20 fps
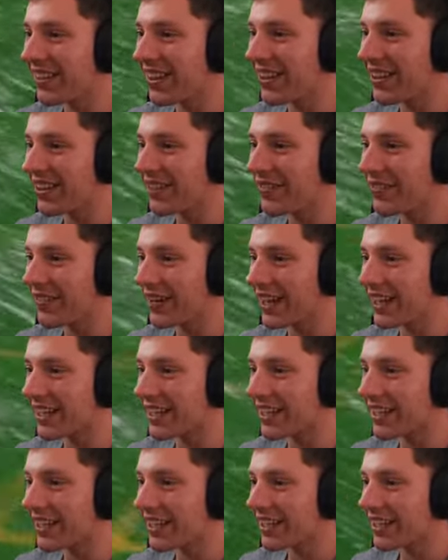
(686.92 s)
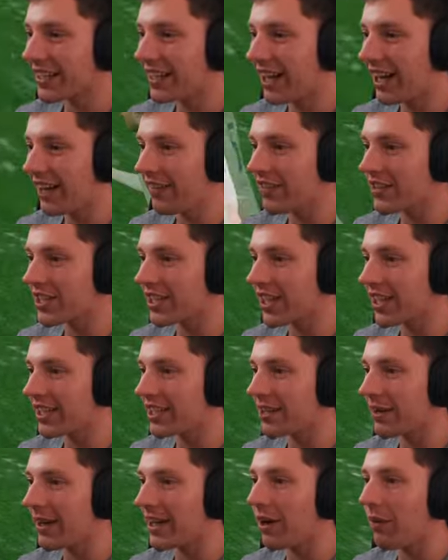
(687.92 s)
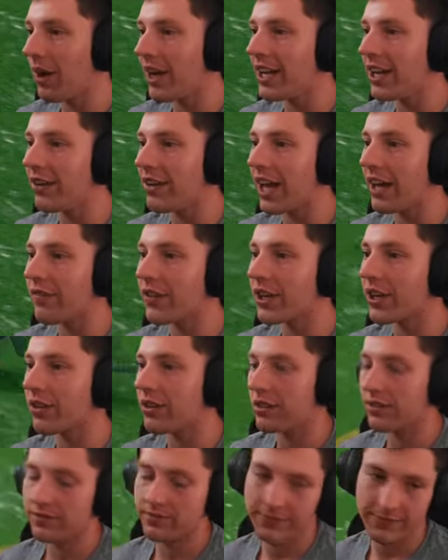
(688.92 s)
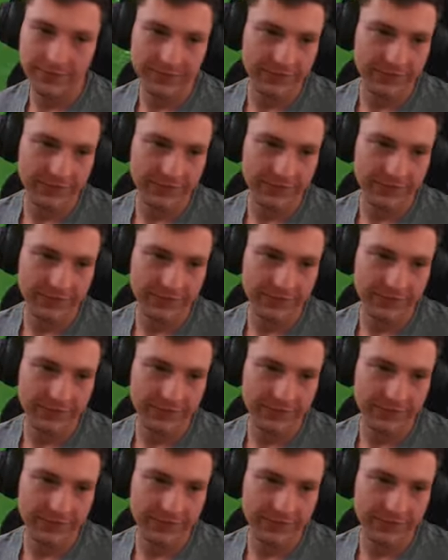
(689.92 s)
What the fuck? Iverson, take it. 1-0 Leverkusen.